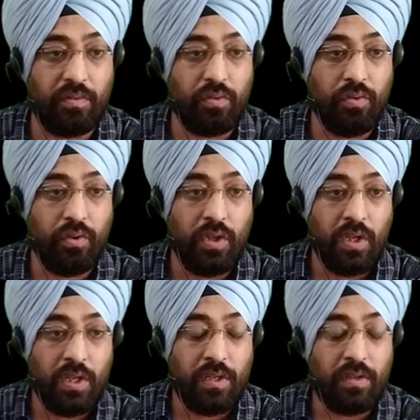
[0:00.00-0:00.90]
to
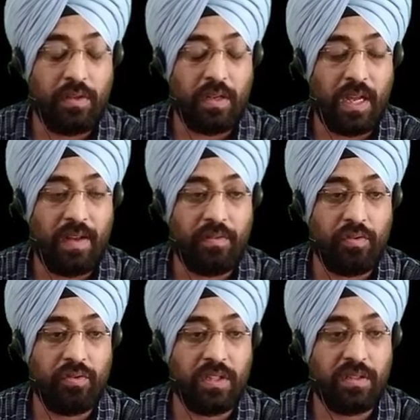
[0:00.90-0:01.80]
have
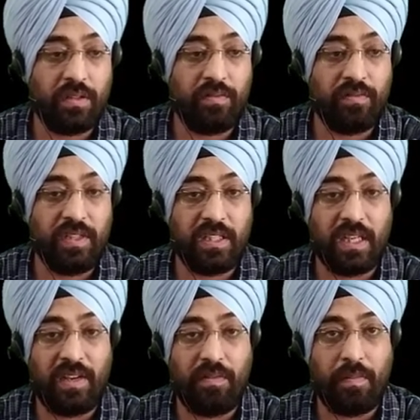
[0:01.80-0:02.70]
two systems which
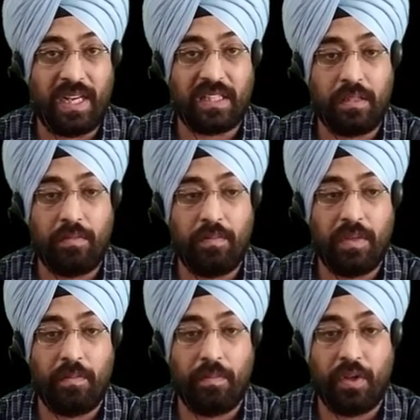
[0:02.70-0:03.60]
have maximum
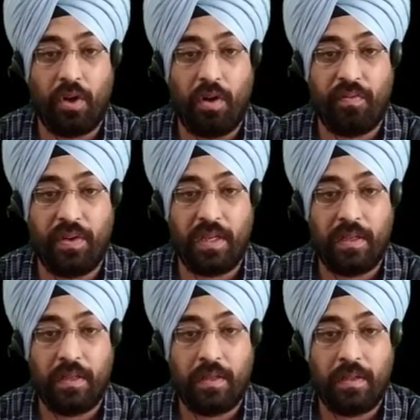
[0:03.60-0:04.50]
number of
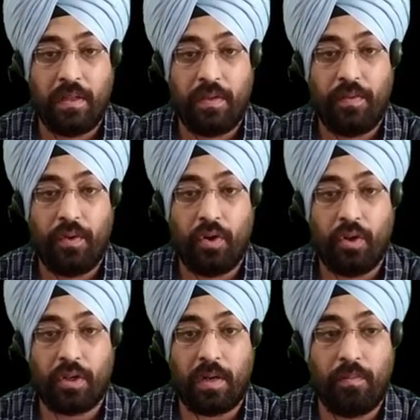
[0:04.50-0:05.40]

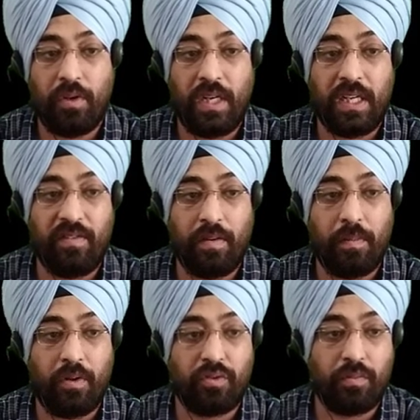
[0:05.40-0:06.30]
non-cumulative
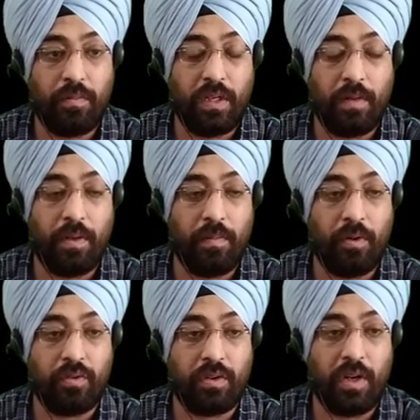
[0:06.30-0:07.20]
double
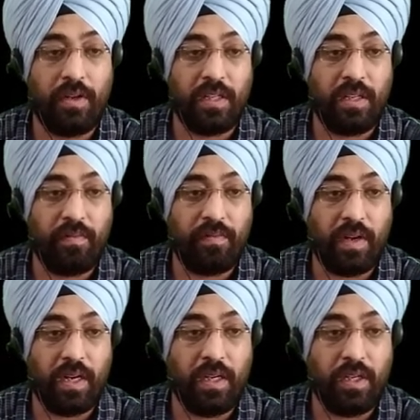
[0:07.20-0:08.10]
bonds. Now it is a
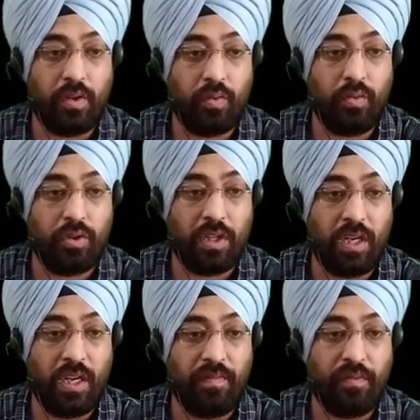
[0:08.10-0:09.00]
1 2
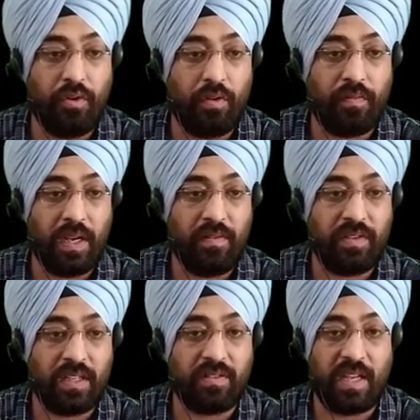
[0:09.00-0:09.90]
3 4 5
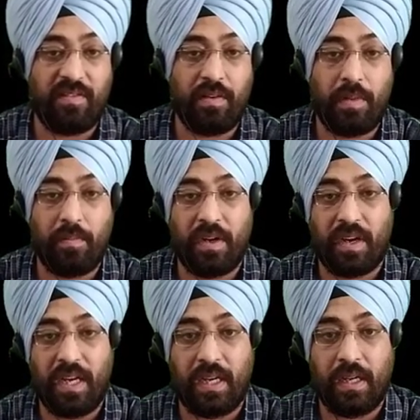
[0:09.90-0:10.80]
6 7-membered
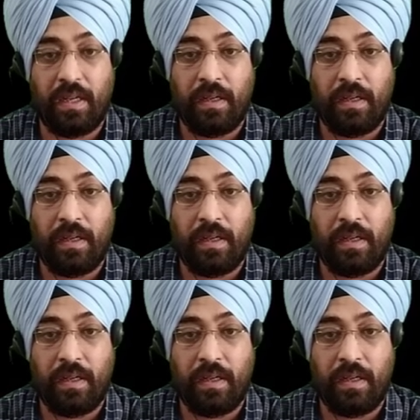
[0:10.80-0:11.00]
ring.